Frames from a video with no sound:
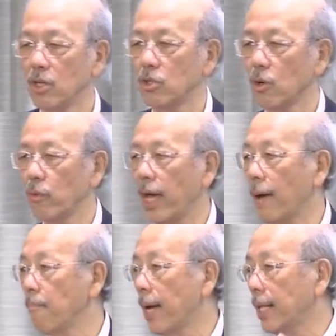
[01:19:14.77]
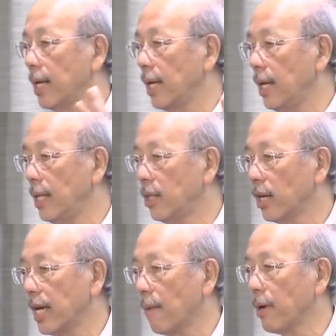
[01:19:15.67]
So we embed it in
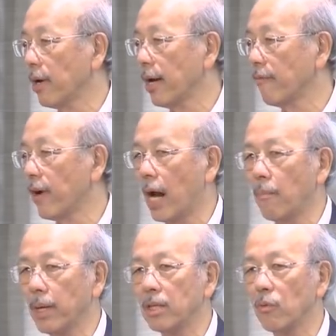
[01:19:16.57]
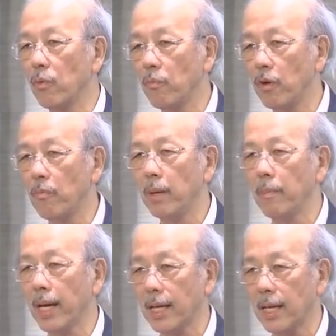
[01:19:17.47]
the chemical environment, it will be
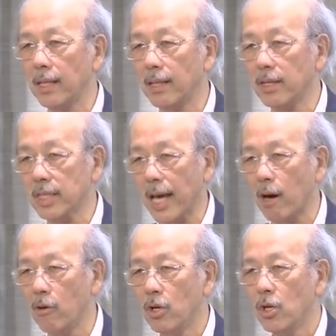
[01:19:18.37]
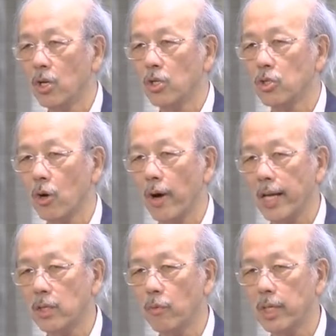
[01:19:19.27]
mimic in the cell. So
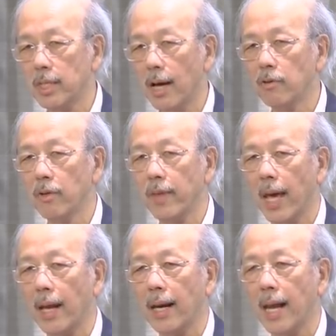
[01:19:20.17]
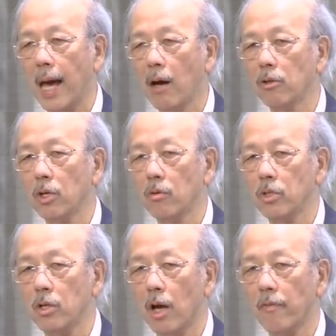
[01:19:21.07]
as a result of that, now the
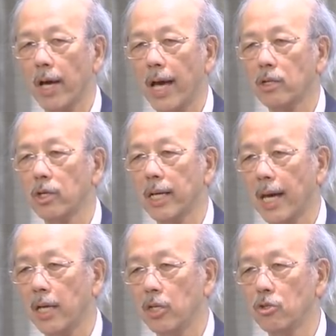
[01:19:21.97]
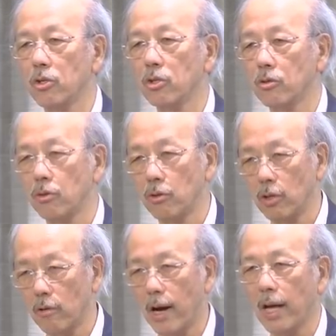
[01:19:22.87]
crystallographer actually get interest to do
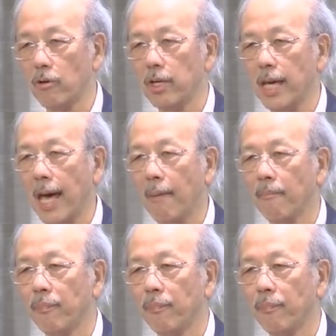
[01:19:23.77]
the cryo-EM.